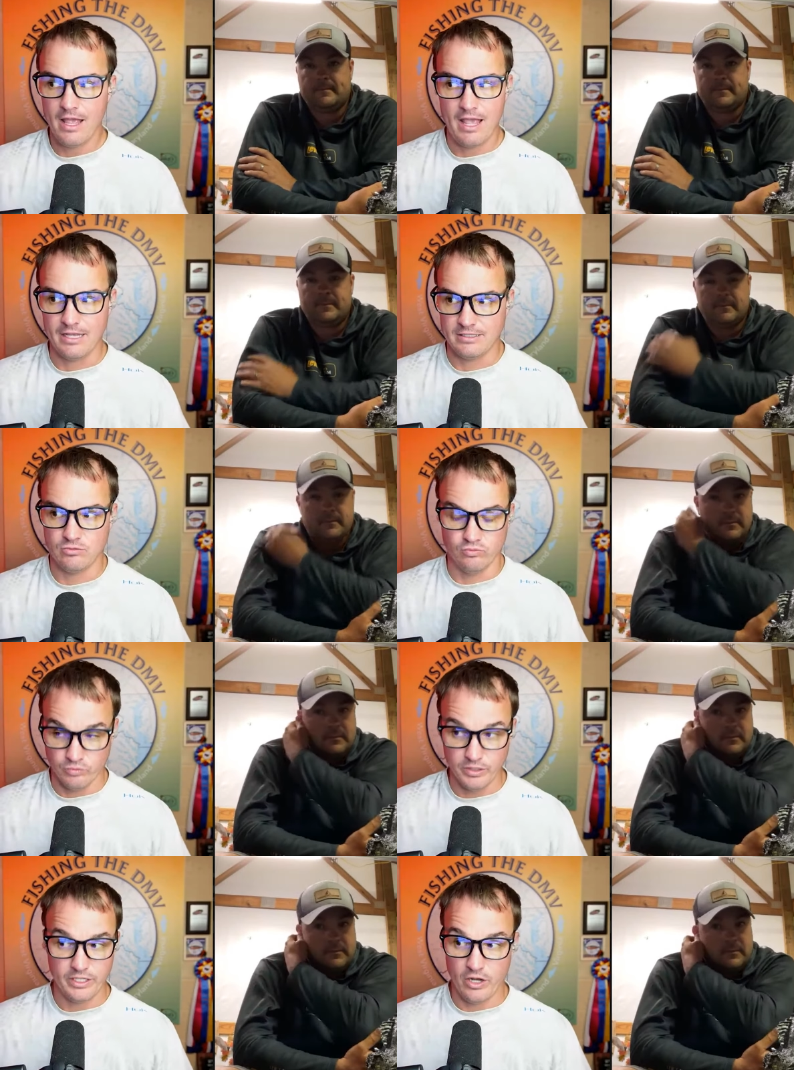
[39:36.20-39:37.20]
Speaker 1: it's
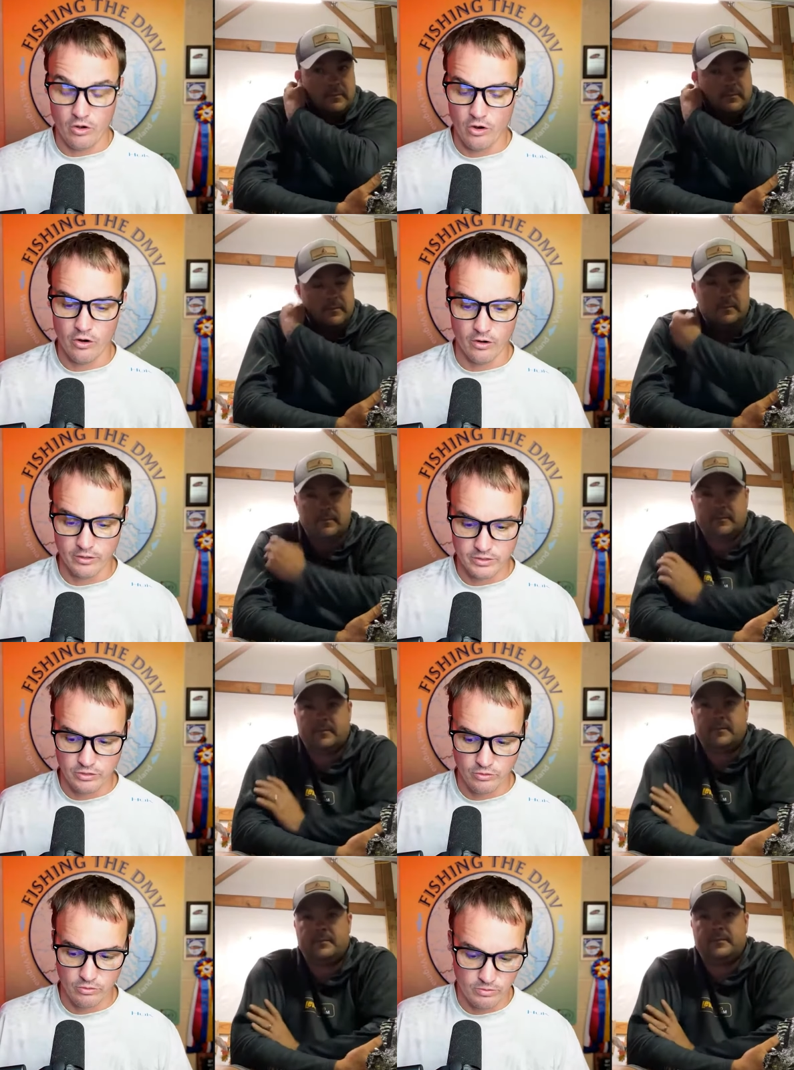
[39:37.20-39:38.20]
really hard
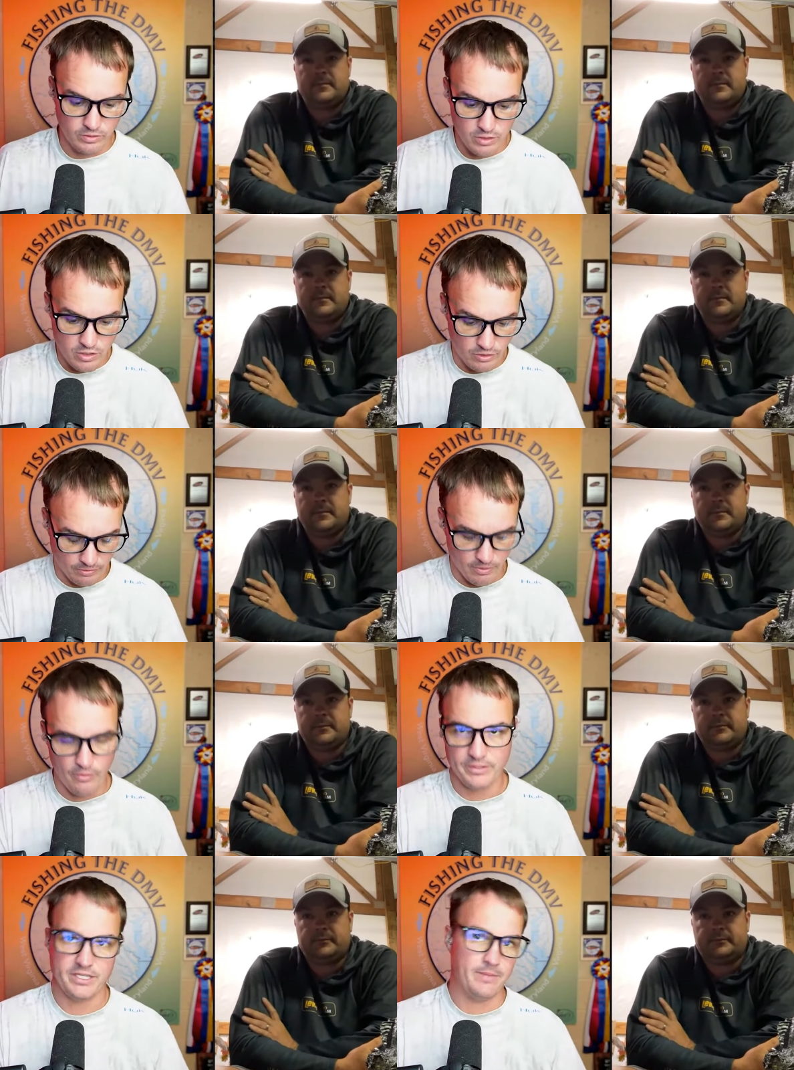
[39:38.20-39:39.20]
to throw
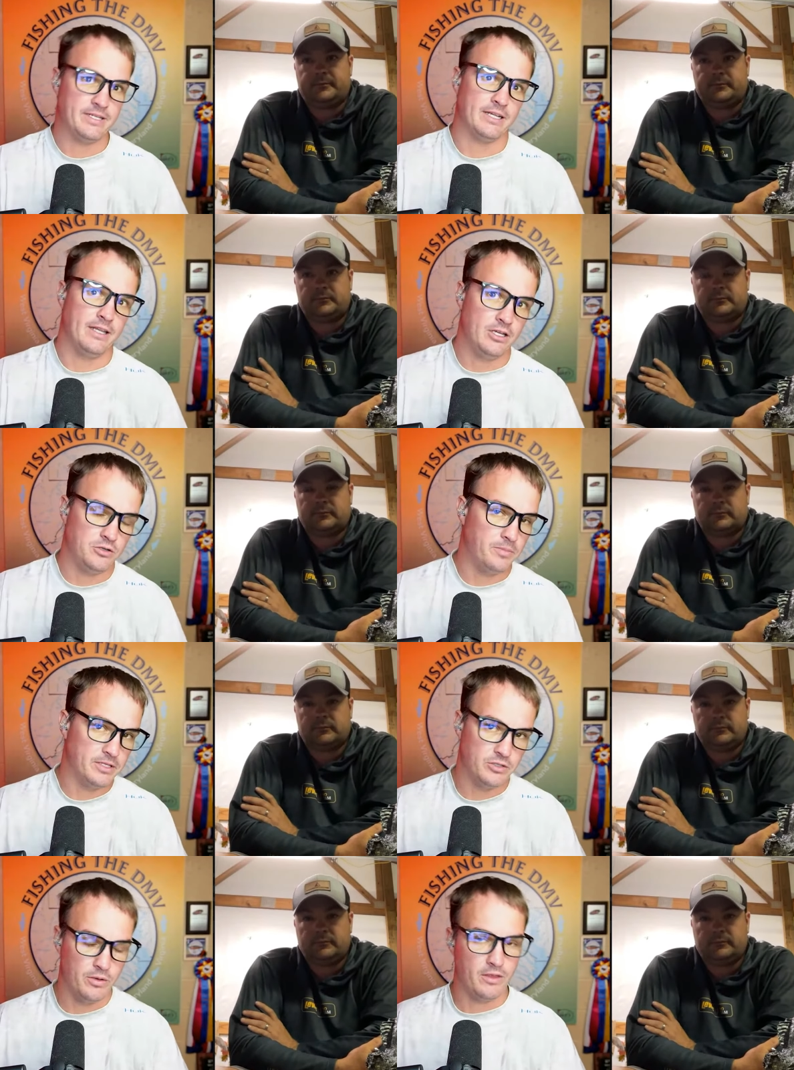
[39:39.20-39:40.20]
the same techniques you've been
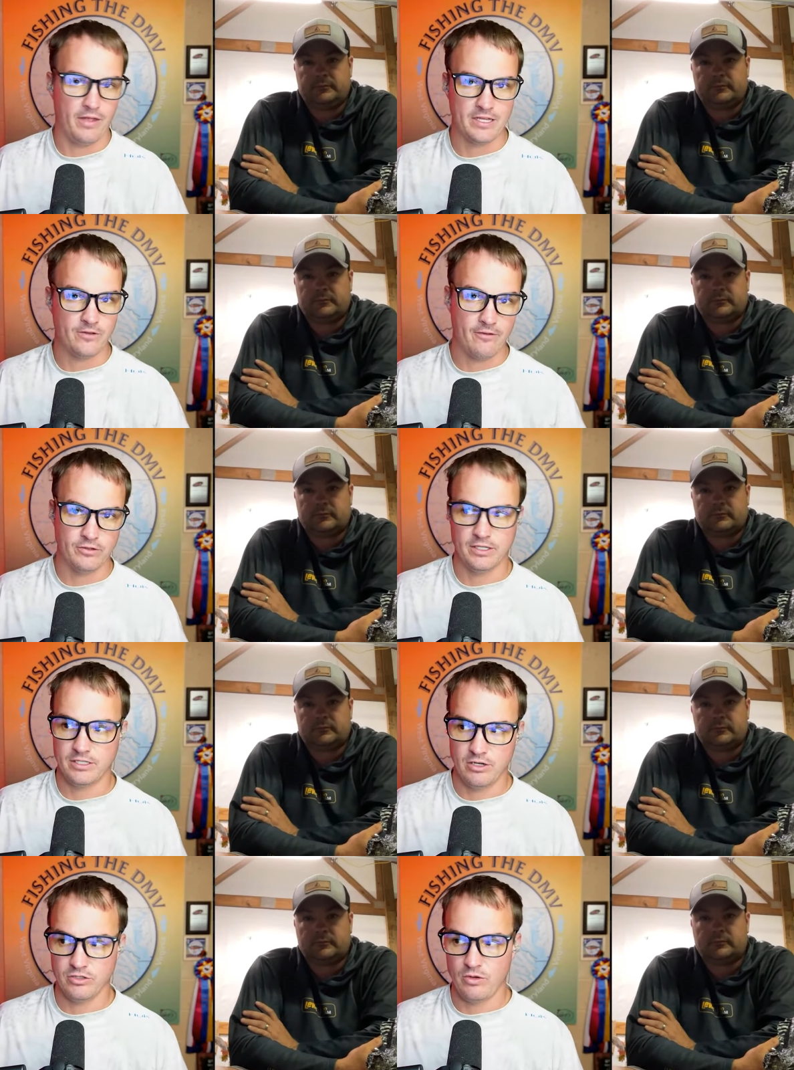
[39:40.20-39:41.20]
doing the last 5 or 6
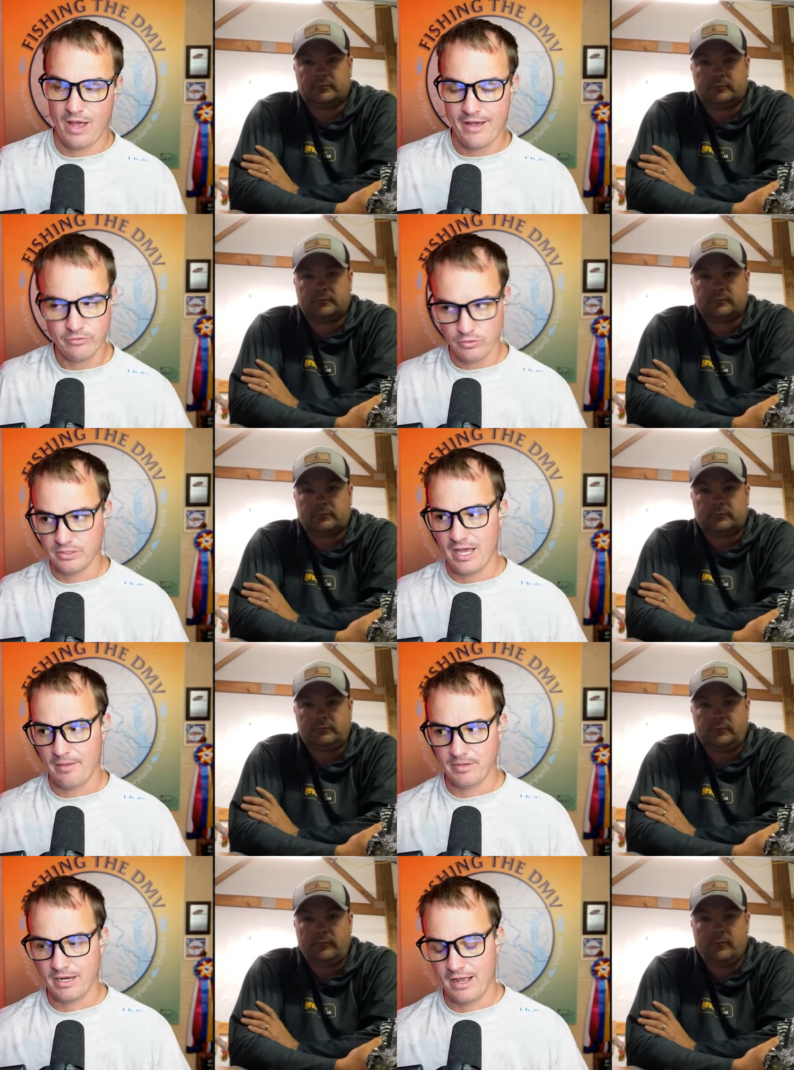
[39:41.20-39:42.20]
years. You have to
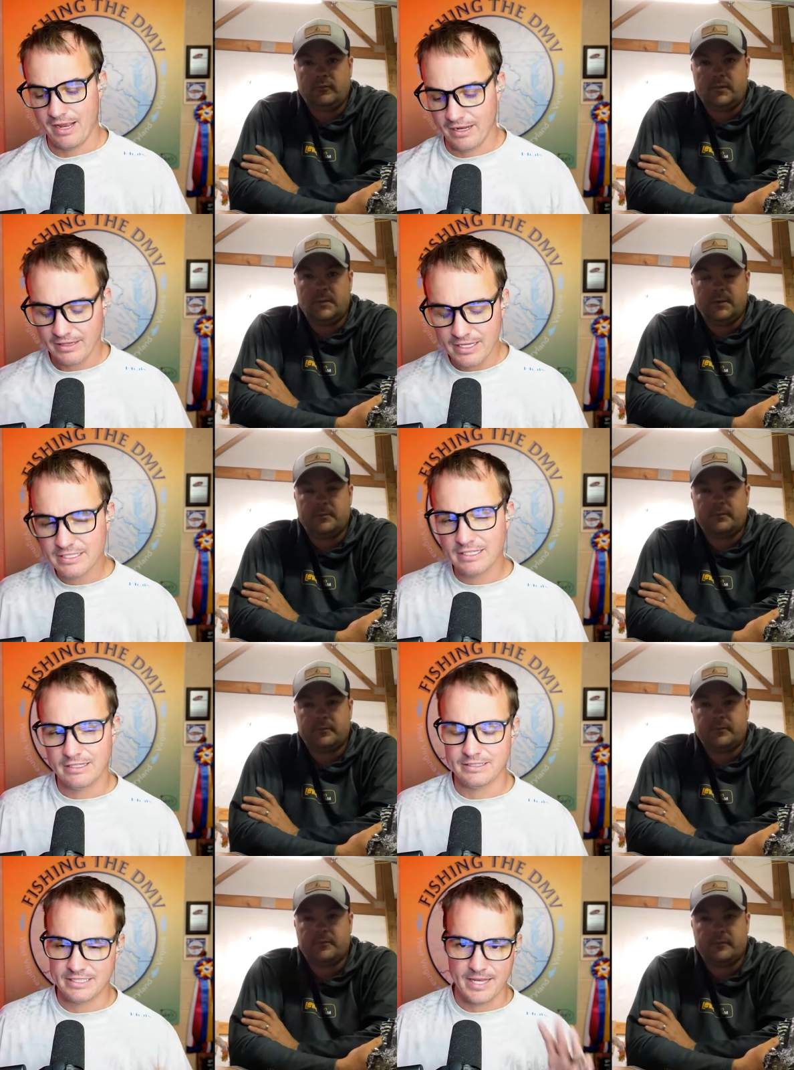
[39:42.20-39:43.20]
adapt. And at least
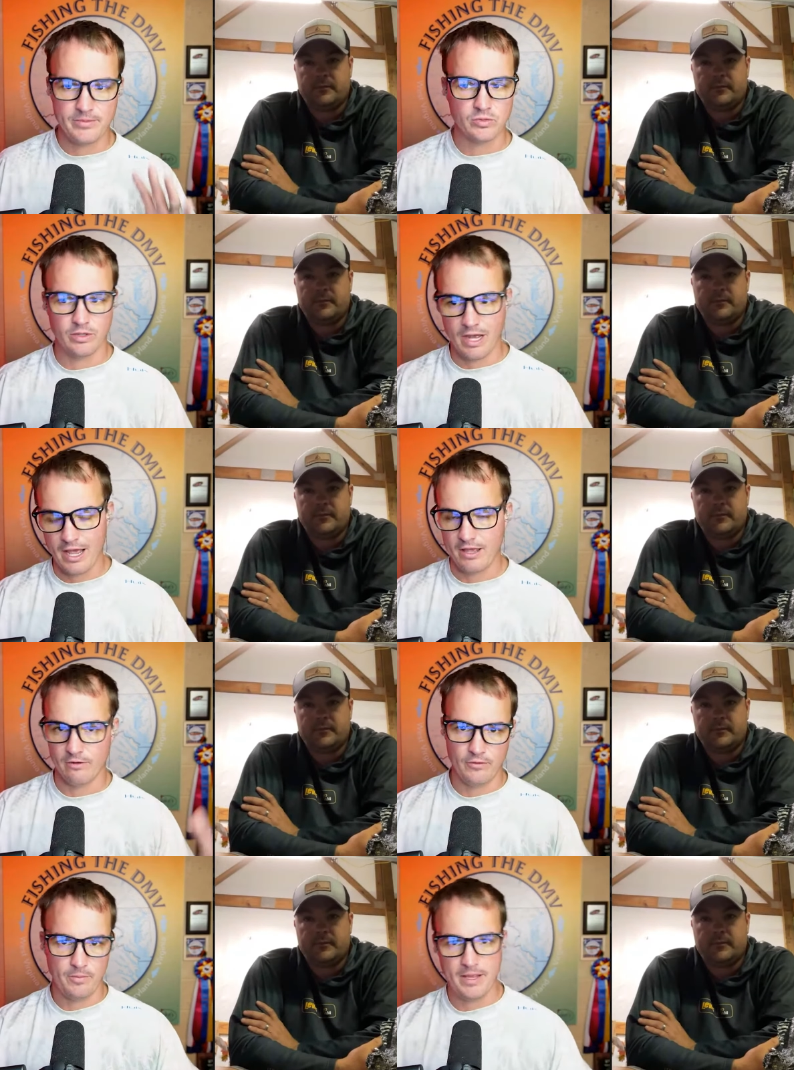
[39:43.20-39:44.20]
it seems when I
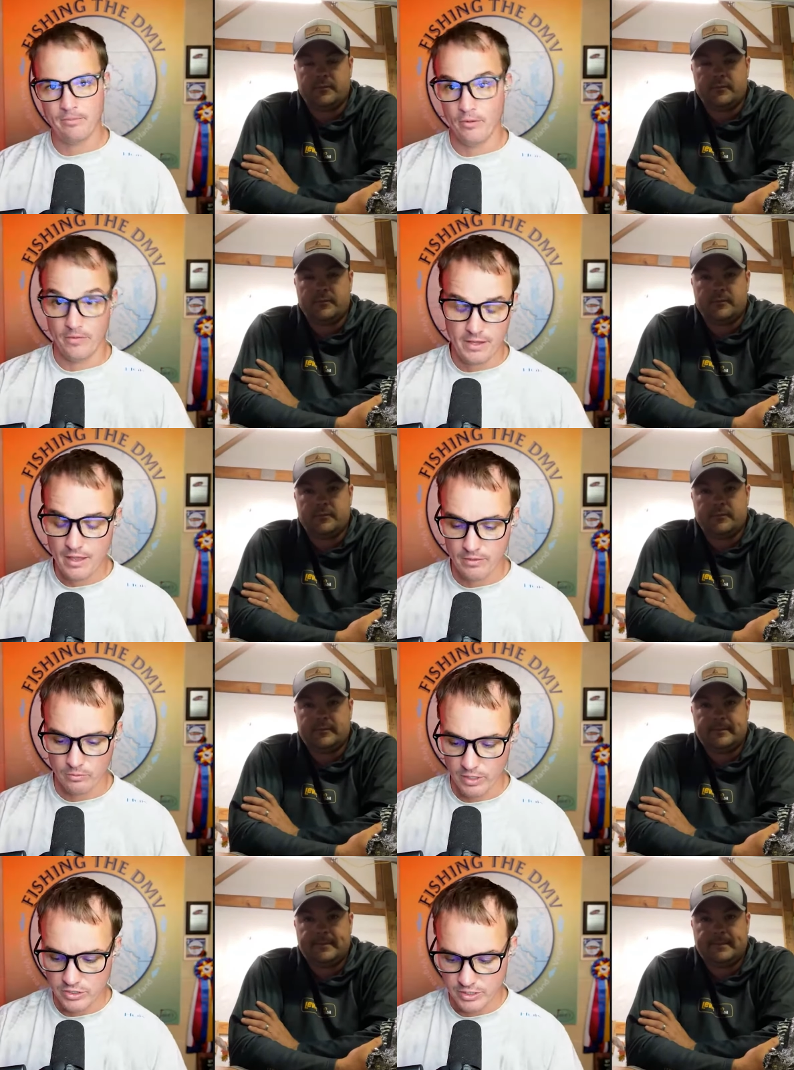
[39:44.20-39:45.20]
interview people in the
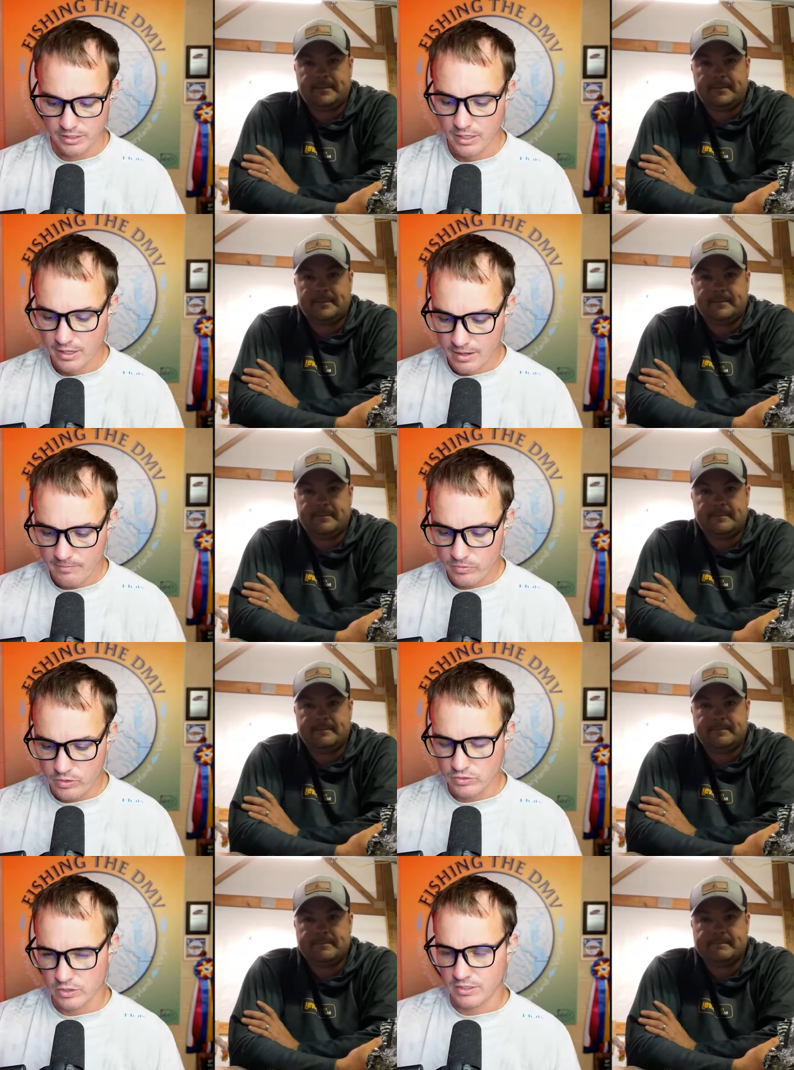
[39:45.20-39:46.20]
region, you
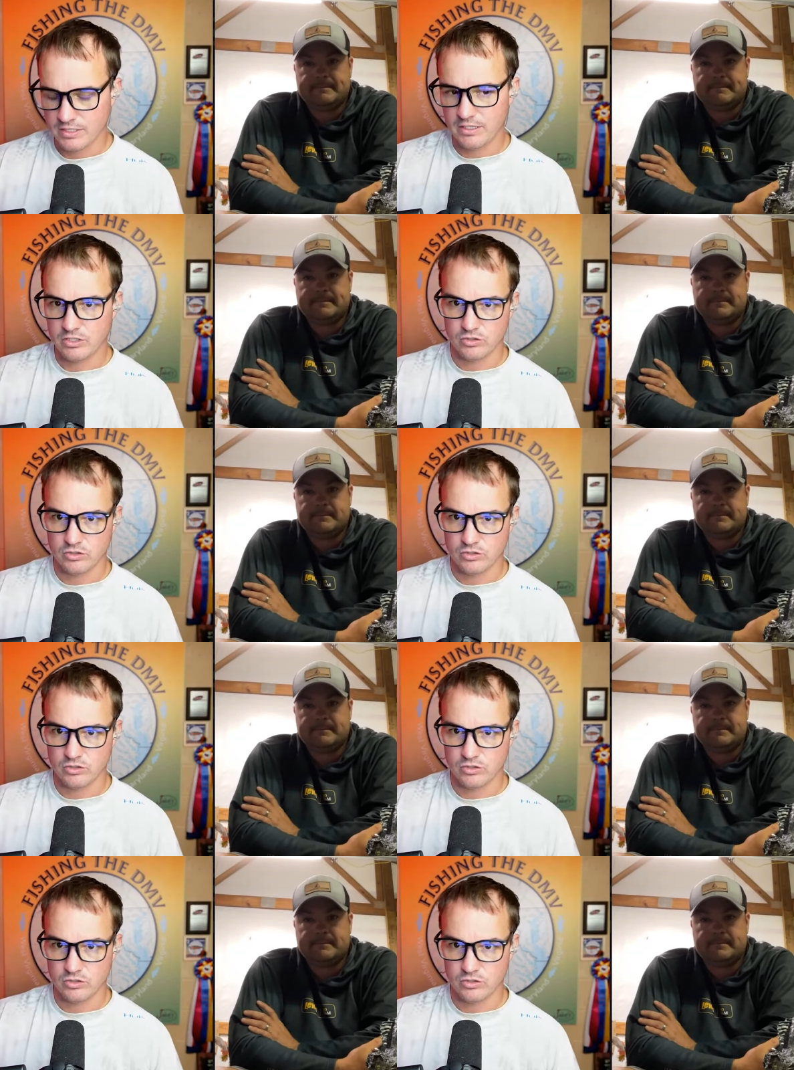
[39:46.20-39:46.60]
start to see these